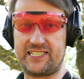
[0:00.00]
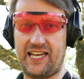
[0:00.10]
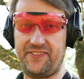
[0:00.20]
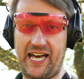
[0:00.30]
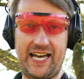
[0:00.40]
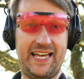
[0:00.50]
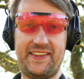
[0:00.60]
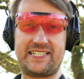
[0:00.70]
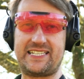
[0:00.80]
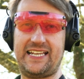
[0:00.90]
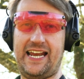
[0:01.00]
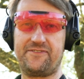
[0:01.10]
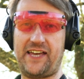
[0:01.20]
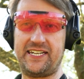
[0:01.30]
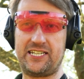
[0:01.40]
said that, this is a
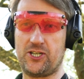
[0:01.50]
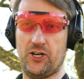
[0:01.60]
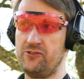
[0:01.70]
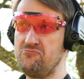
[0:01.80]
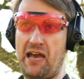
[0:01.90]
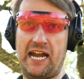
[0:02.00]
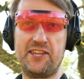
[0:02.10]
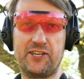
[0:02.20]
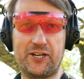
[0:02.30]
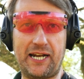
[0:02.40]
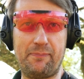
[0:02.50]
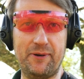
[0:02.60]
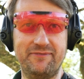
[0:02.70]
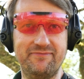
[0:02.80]
left-handed gun, anything could happen.